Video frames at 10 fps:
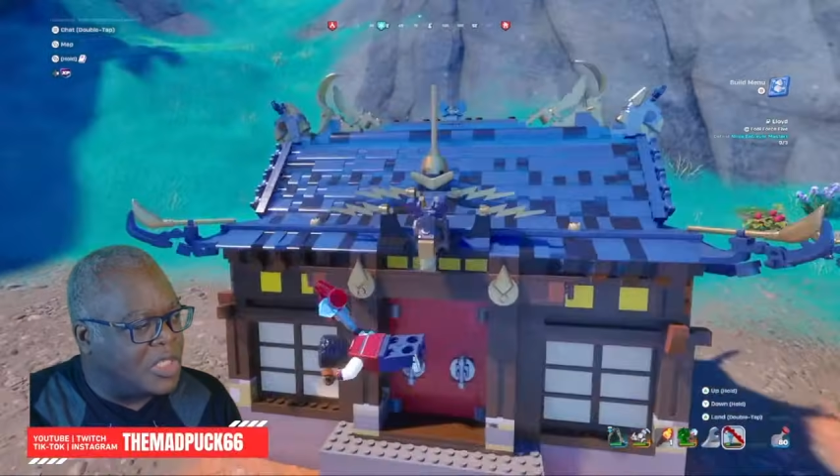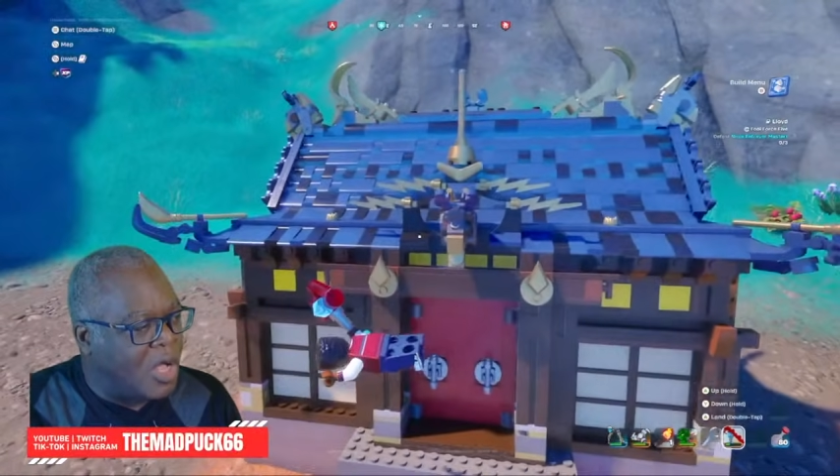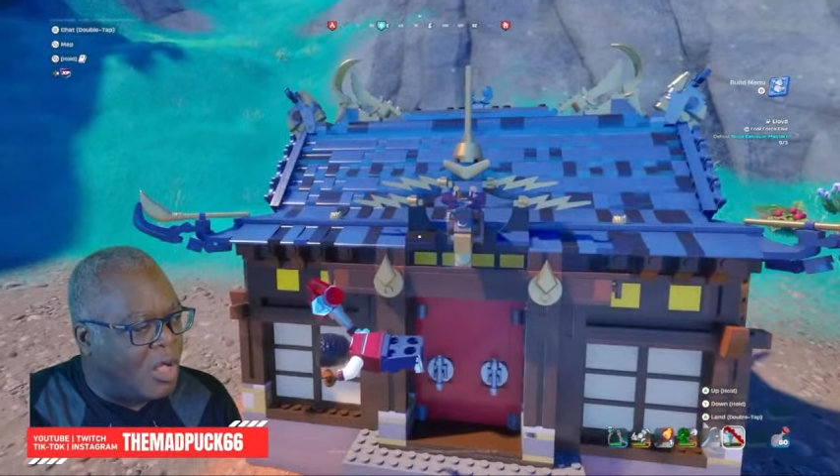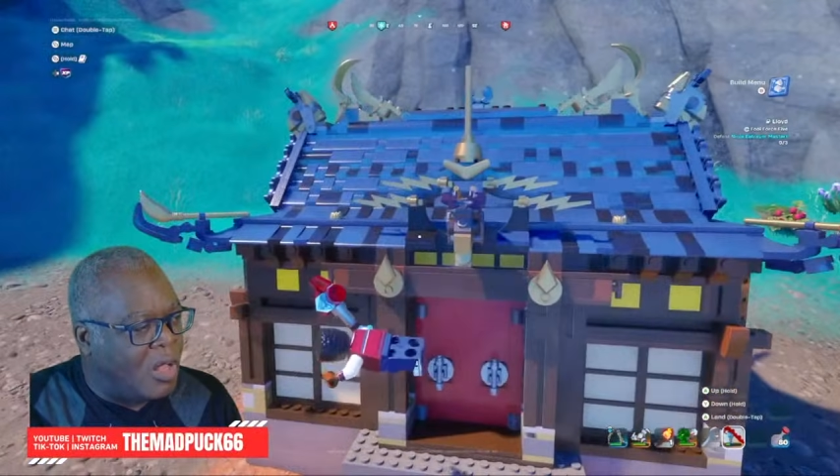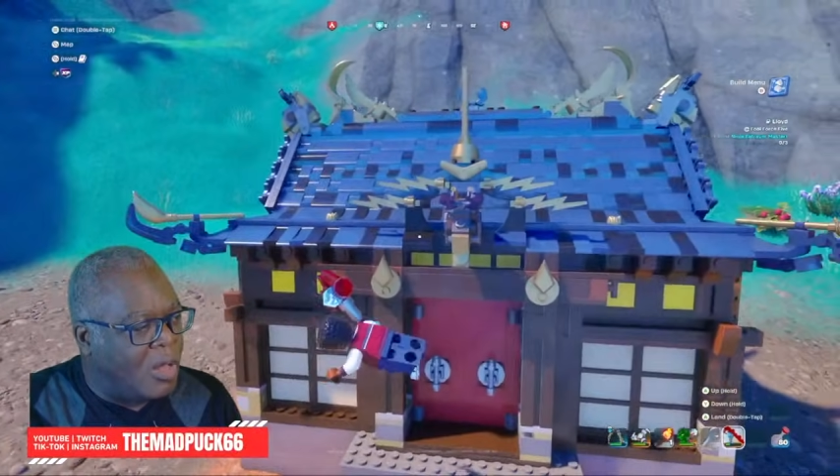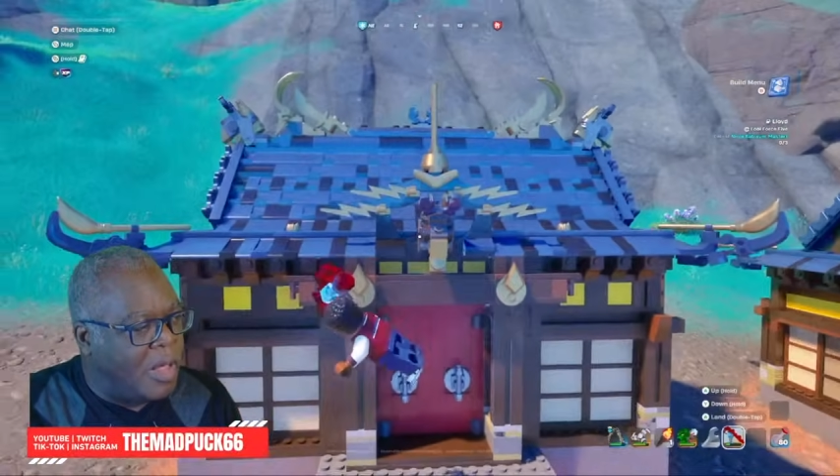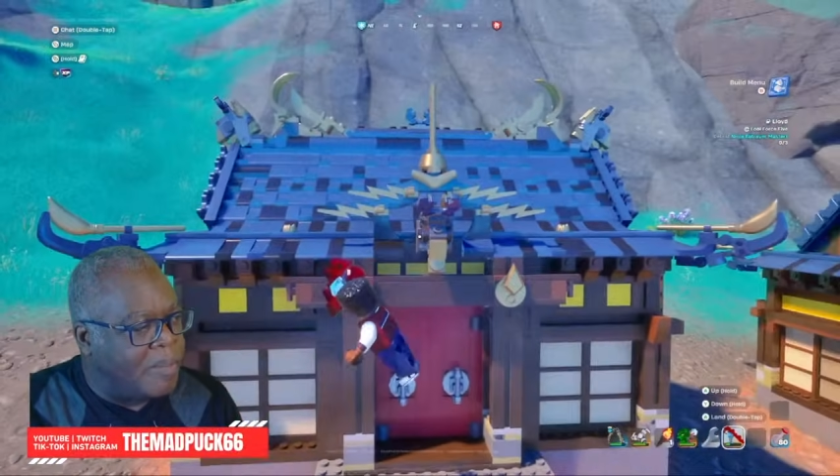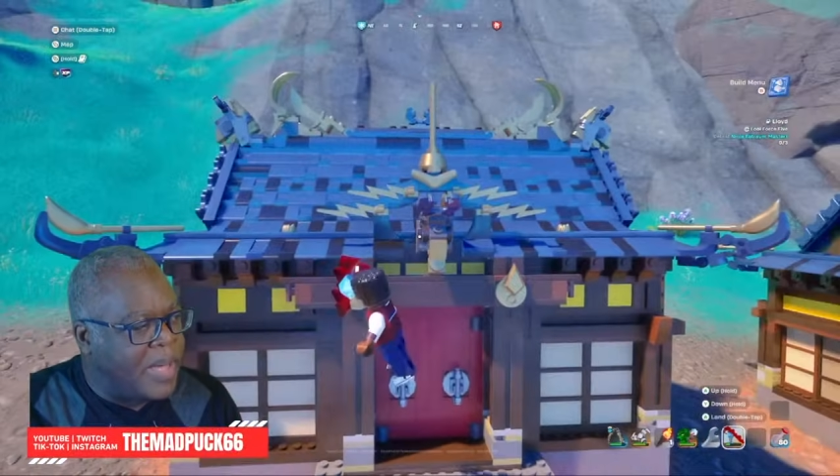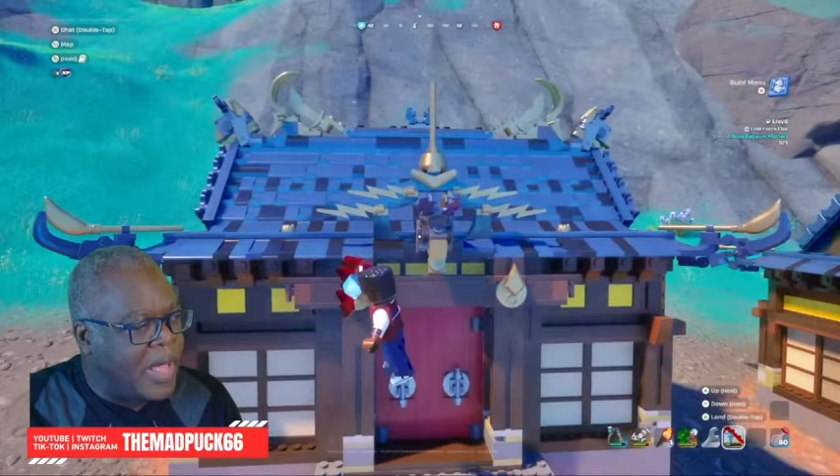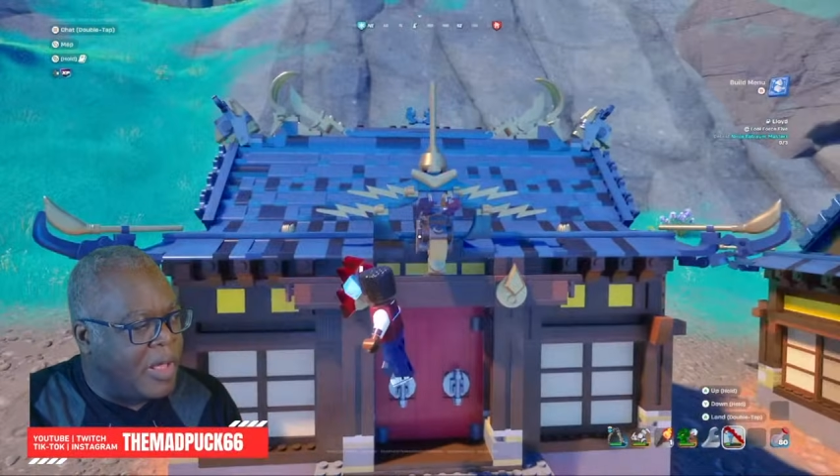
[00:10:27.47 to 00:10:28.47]
all
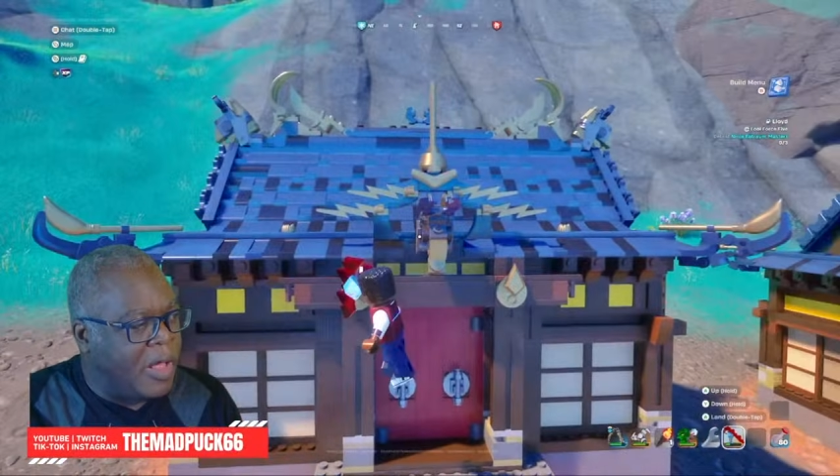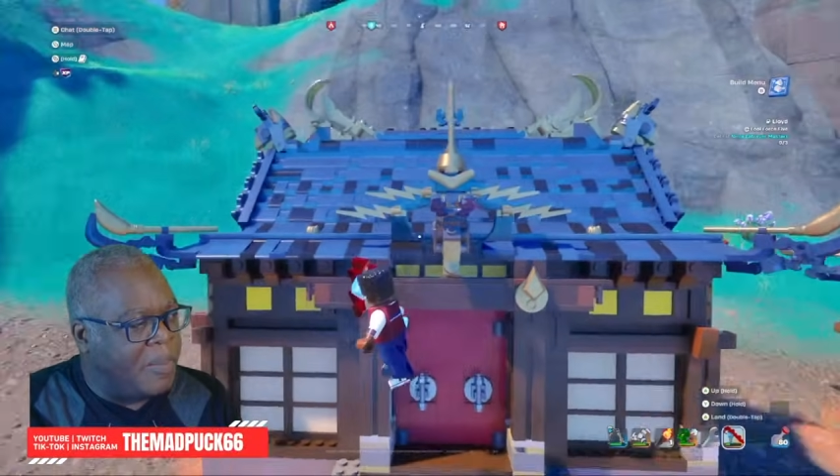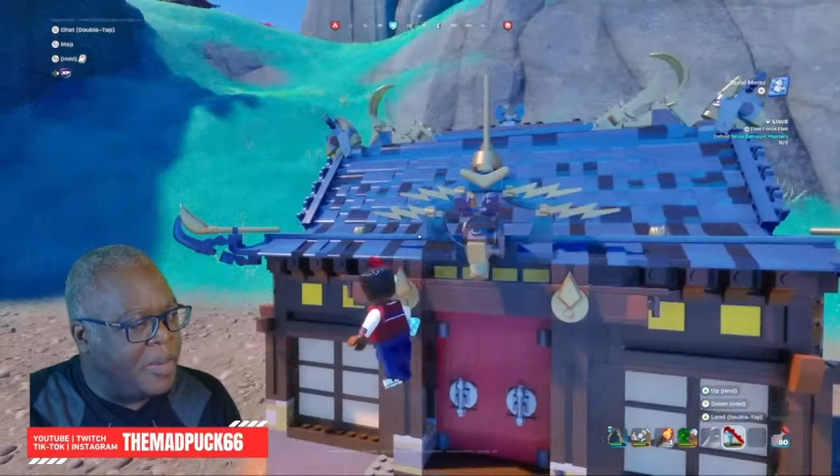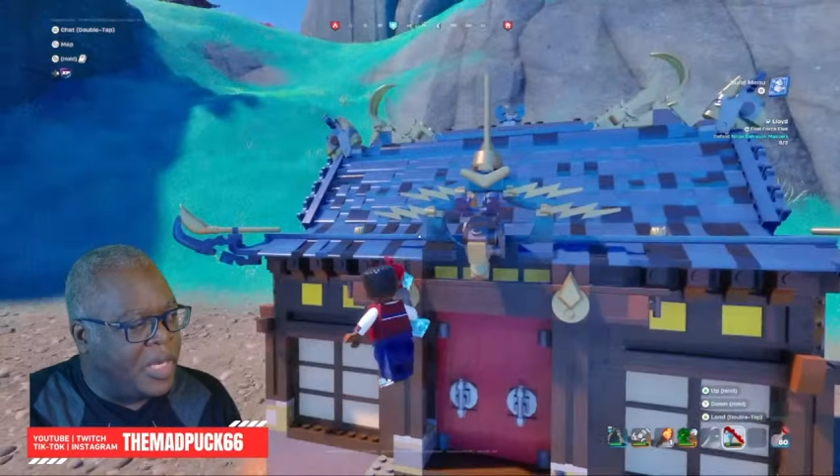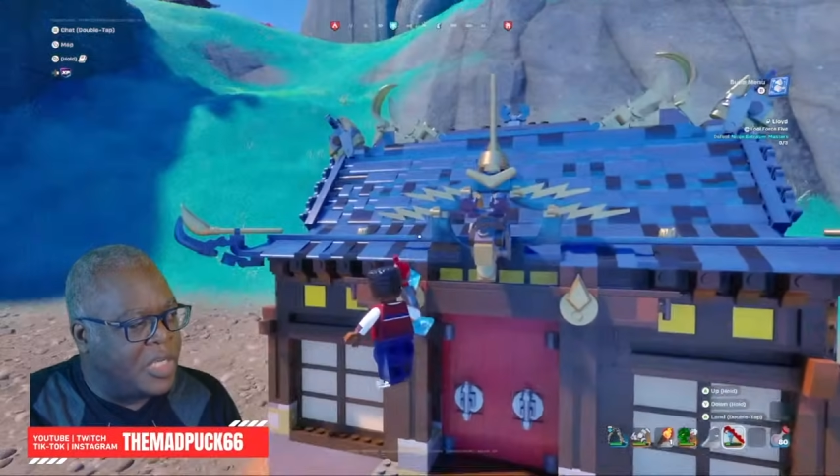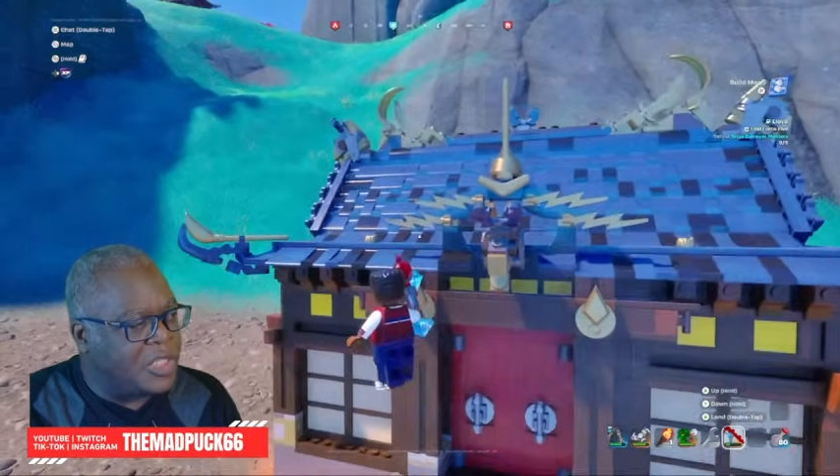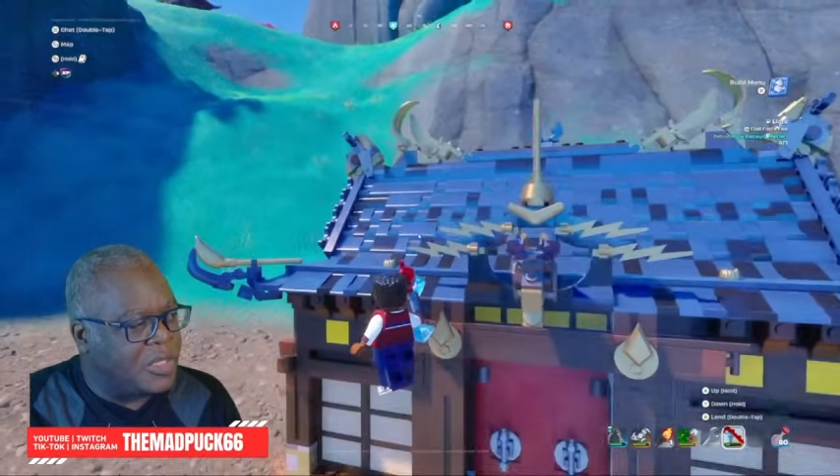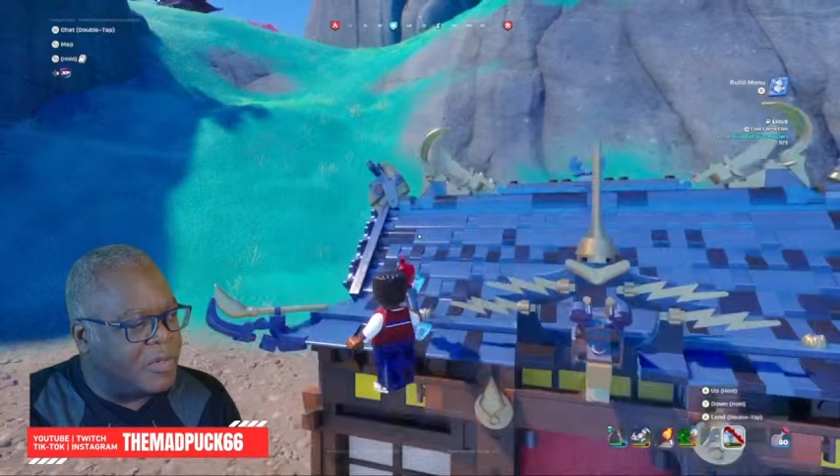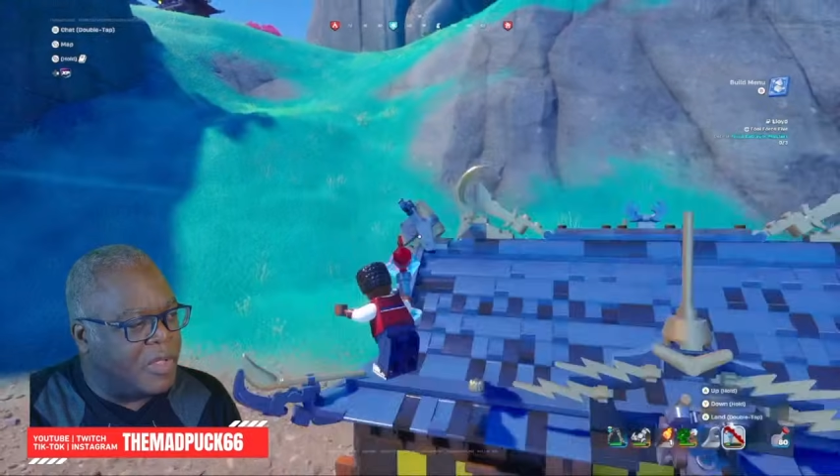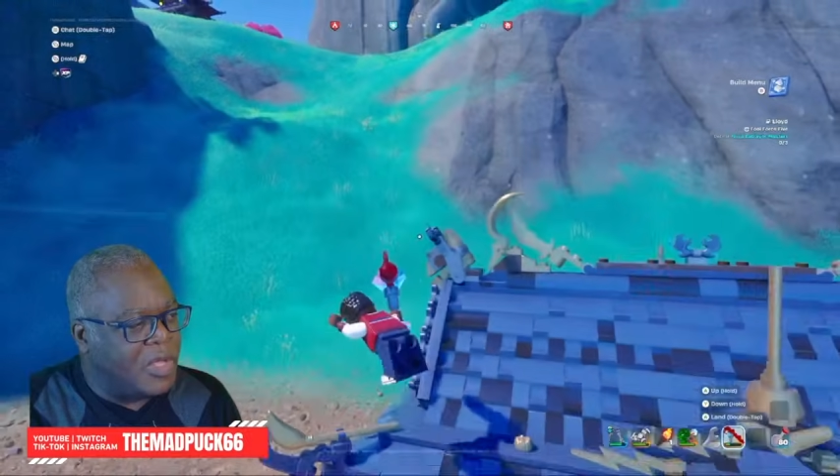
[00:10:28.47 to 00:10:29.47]
palatial.